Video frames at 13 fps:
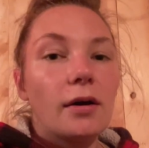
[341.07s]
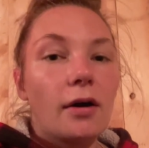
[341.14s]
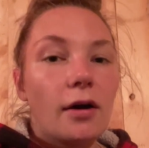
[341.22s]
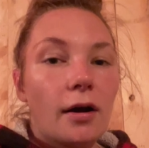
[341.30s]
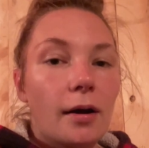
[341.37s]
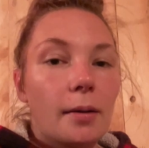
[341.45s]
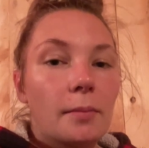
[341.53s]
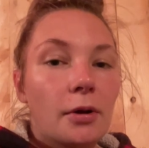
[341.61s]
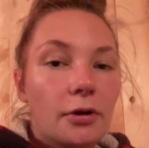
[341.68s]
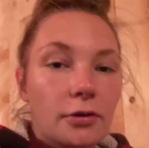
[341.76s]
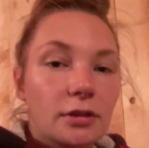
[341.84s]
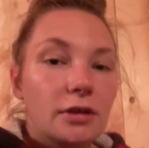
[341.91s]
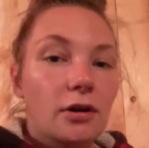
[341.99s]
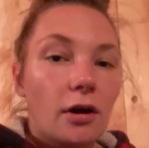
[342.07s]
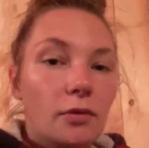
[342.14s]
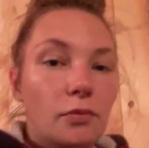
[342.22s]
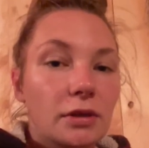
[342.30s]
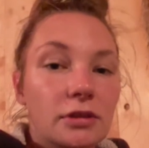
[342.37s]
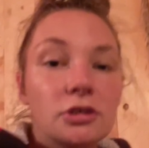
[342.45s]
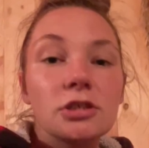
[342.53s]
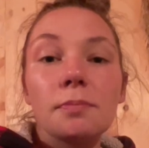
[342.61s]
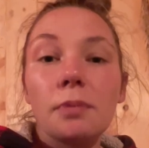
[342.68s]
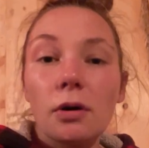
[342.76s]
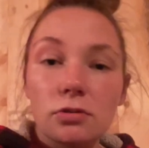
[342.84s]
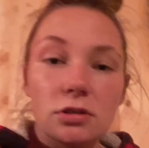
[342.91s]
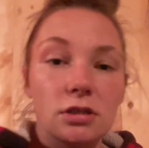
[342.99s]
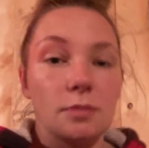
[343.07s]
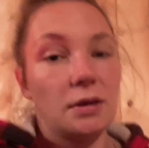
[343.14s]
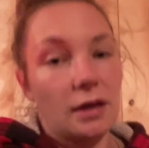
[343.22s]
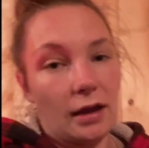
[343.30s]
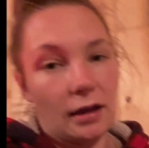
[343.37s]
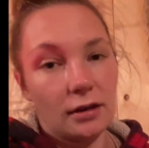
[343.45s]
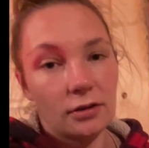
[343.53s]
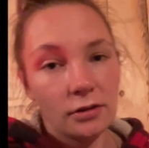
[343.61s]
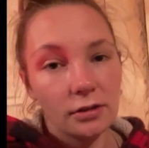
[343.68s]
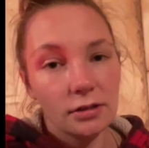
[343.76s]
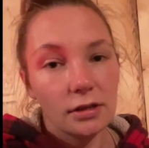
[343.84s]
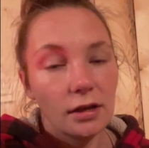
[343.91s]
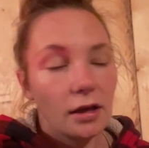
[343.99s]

um, early on when they're supposed to be handled.